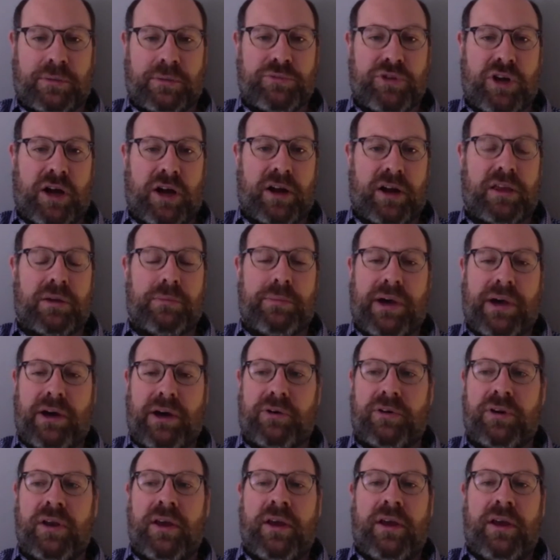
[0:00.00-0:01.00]
I'm talking
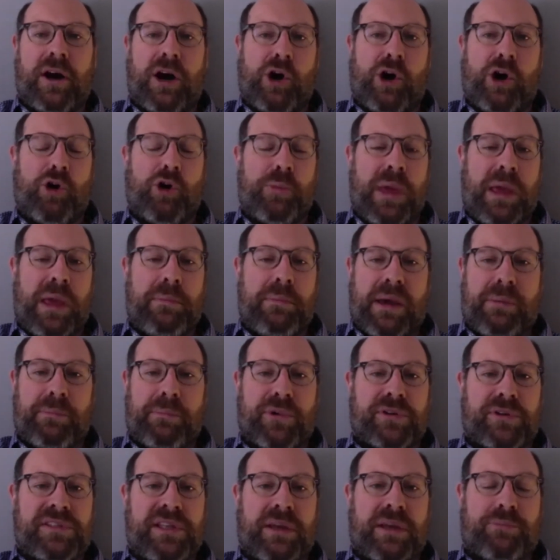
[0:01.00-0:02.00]
about OMA
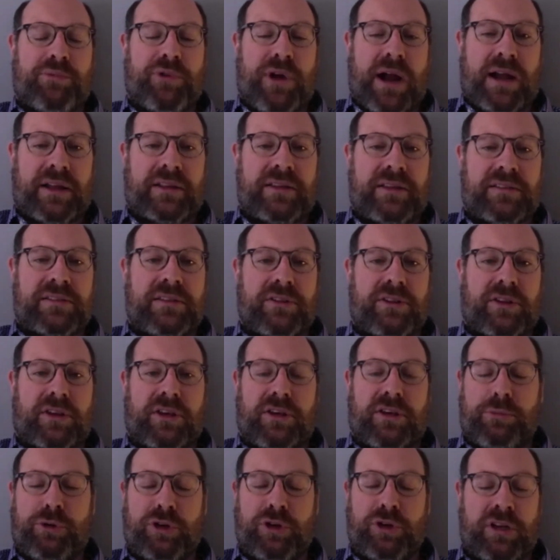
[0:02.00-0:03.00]
members that practice in the
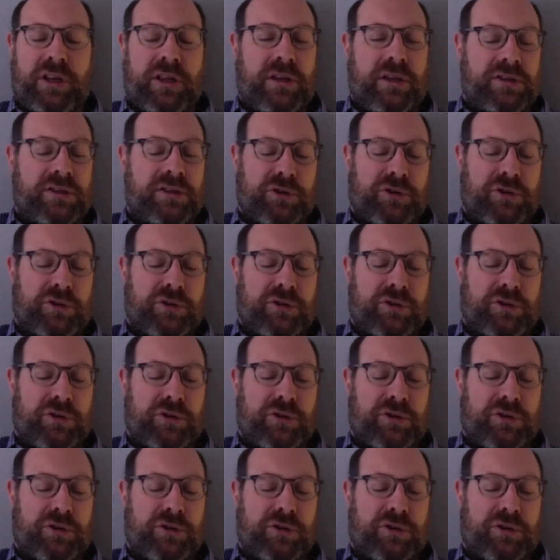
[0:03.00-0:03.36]
community.